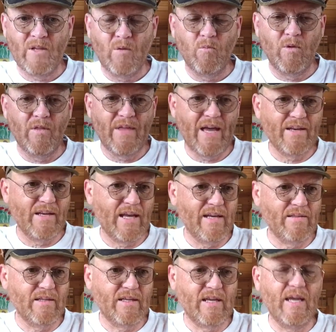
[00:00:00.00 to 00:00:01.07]
Well, that
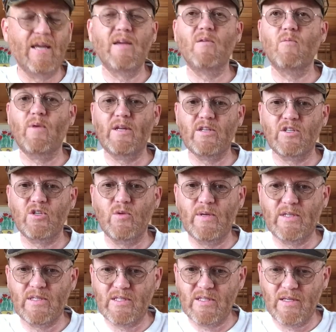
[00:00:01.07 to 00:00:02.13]
night the king went to
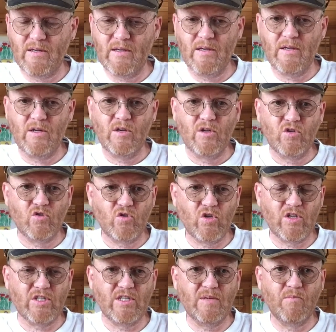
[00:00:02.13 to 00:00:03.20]
his
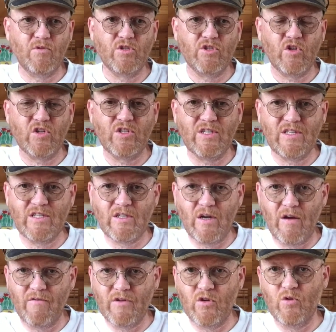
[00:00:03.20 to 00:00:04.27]
most trusted
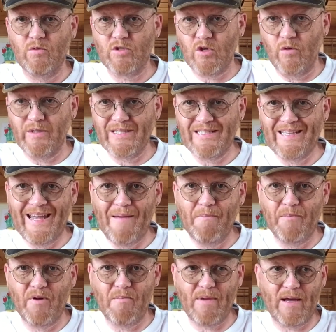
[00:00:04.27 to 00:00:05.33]
servant, who was called his
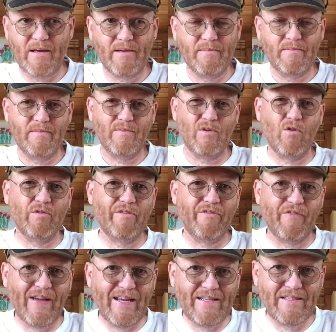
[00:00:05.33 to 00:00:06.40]
Kemper man, called a
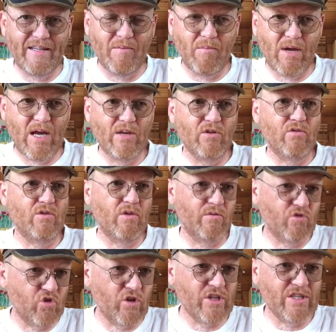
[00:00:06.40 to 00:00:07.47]
fighting man or a
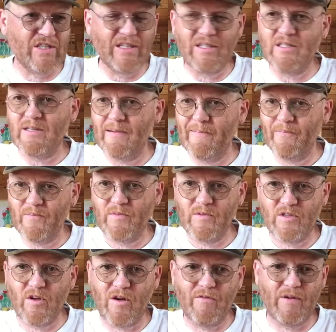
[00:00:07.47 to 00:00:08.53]
trusted
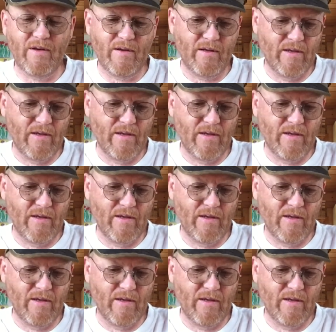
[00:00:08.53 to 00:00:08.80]
servant.